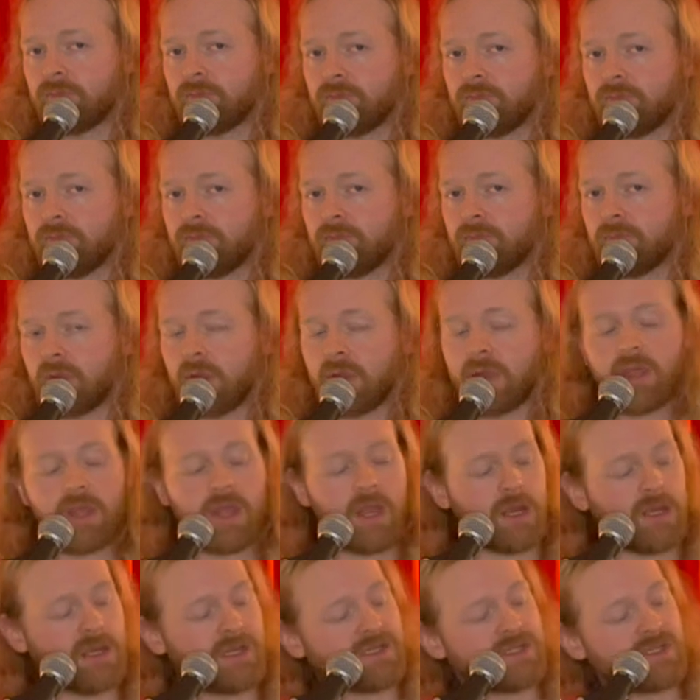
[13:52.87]
And this is one
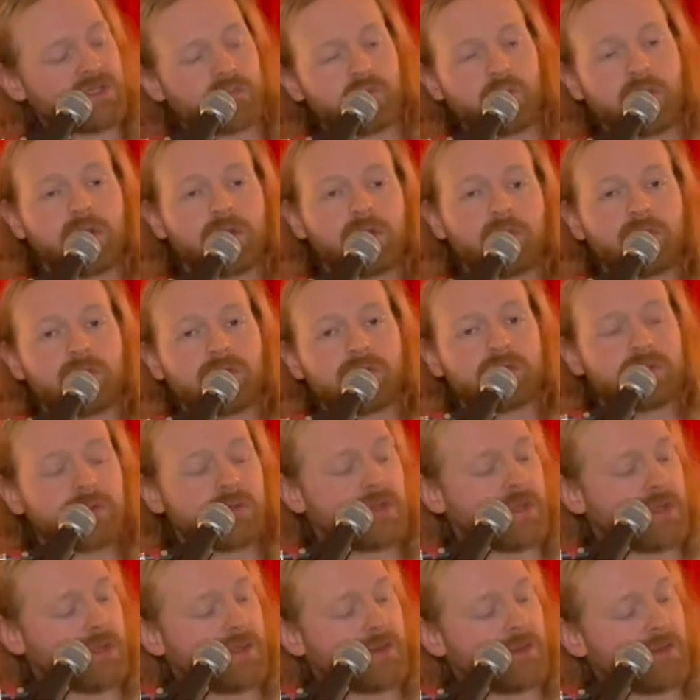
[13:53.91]
of the most, like,
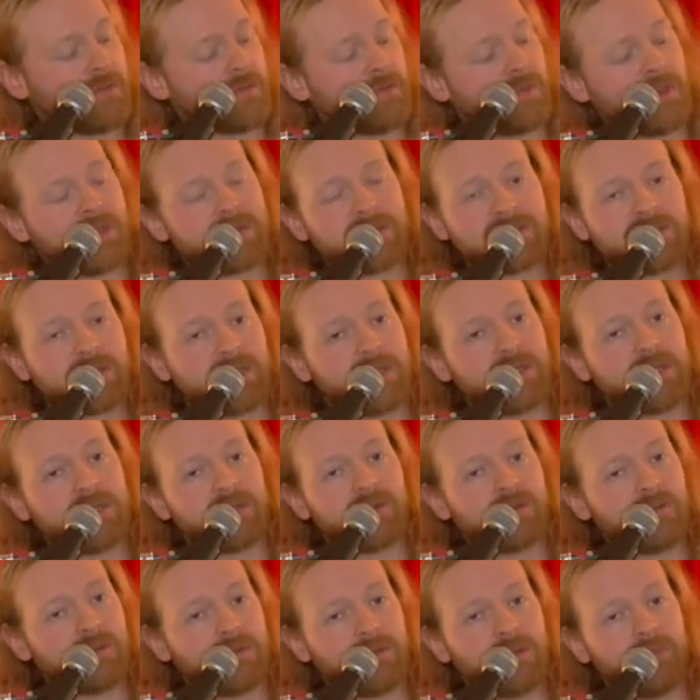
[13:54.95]
this and the B
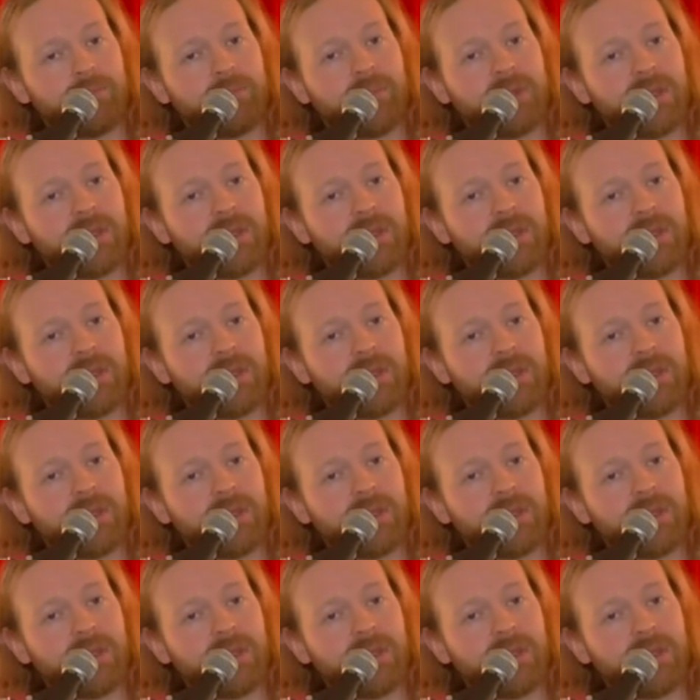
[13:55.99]
chord